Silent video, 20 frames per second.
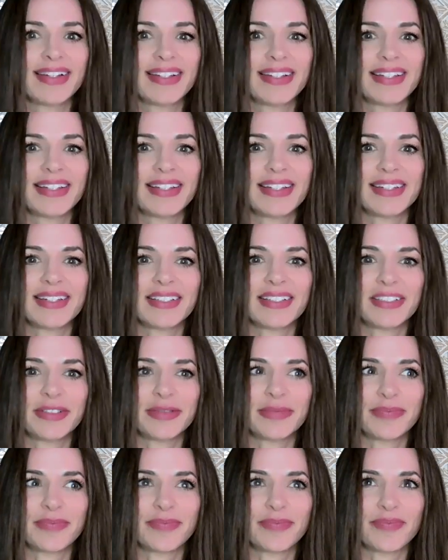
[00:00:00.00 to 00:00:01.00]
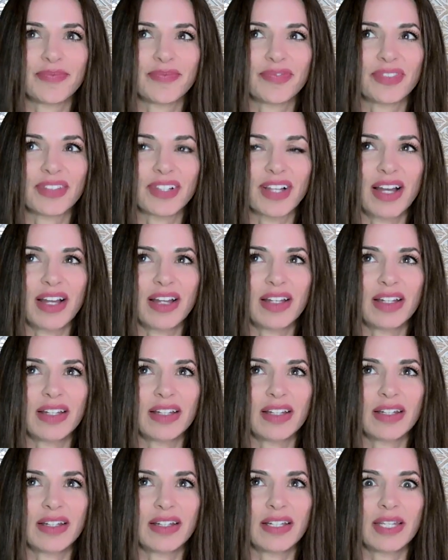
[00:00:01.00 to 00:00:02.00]
he
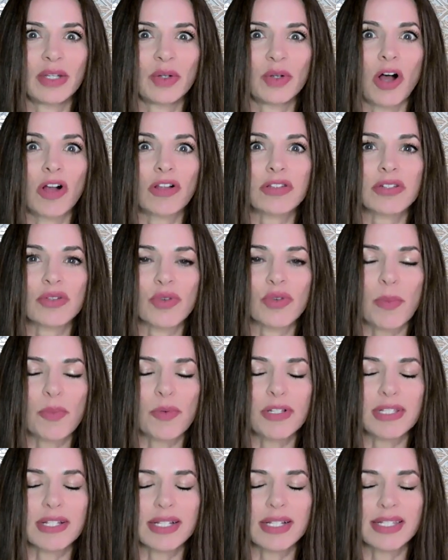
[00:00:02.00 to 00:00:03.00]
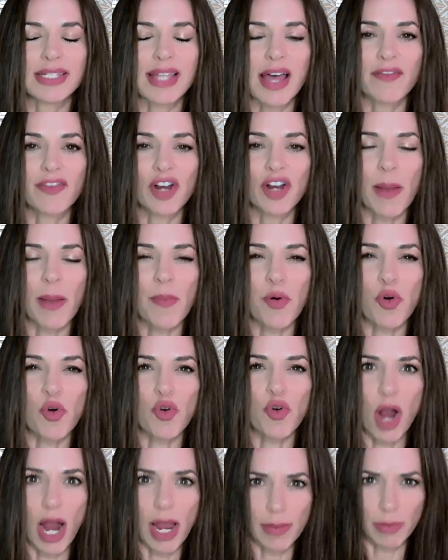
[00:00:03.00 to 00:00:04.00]
also represents that very
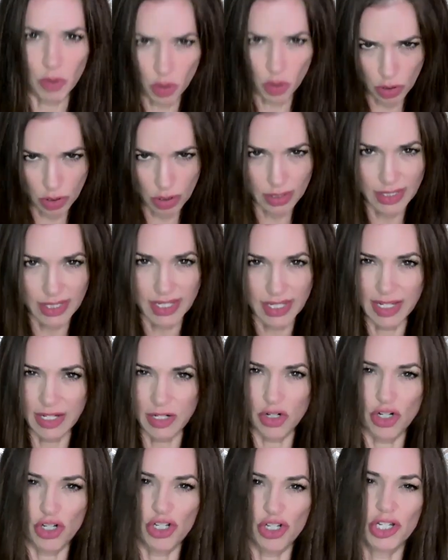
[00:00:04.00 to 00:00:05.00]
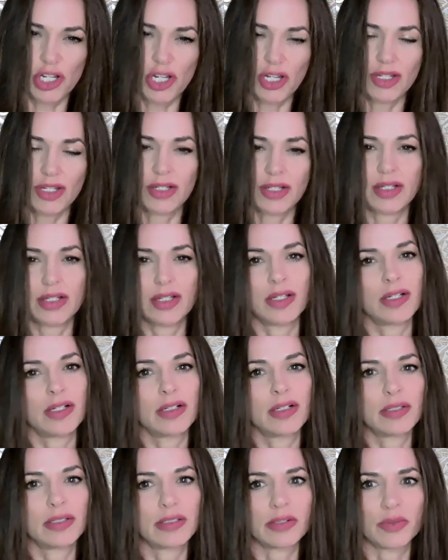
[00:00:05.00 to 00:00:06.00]
primal energy.
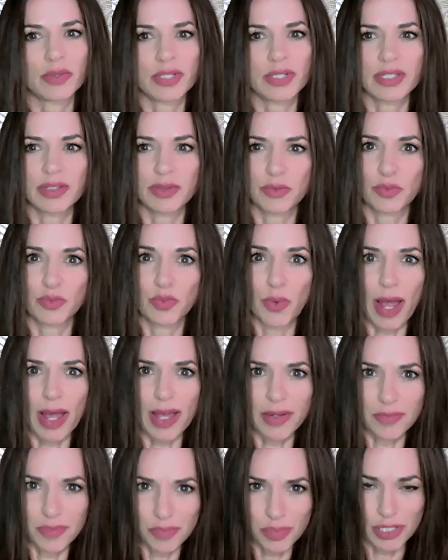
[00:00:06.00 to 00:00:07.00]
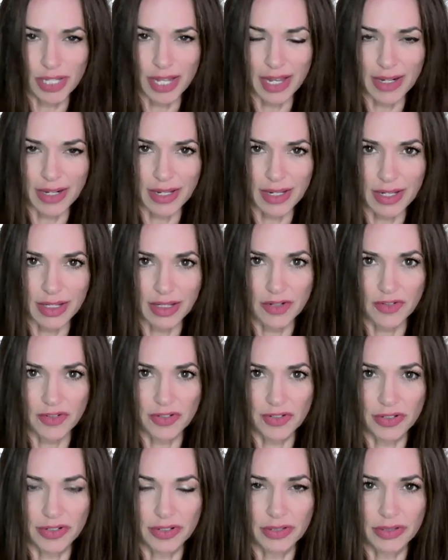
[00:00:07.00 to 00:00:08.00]
So he's a red planet
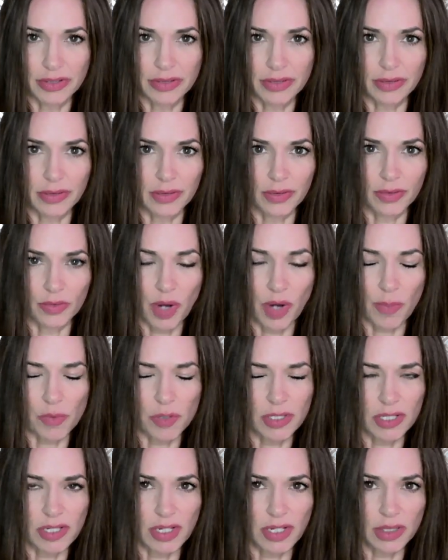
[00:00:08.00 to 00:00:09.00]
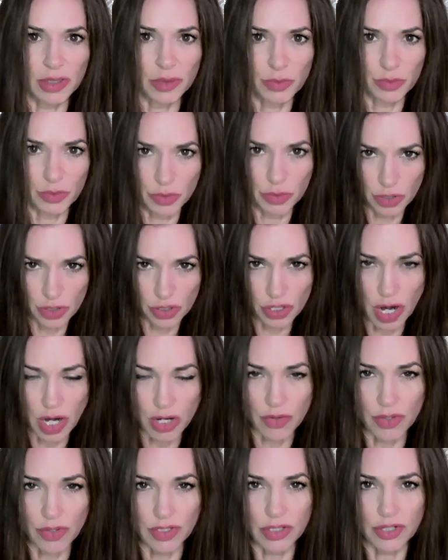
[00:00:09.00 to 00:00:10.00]
representing the root
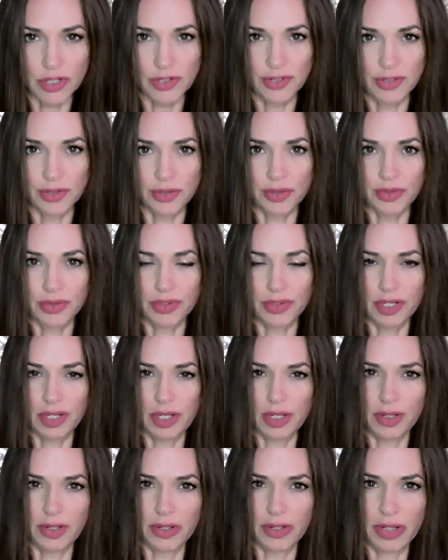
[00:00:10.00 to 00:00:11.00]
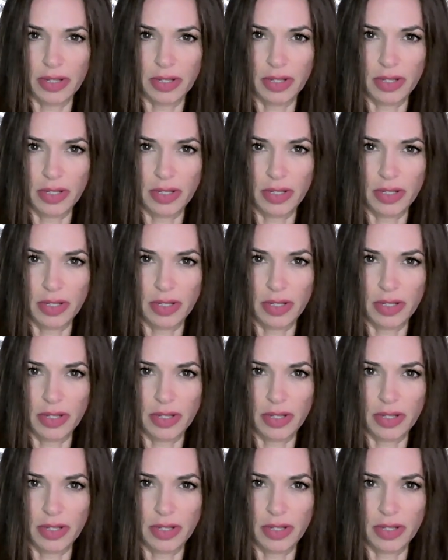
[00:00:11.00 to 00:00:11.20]
chakra too. And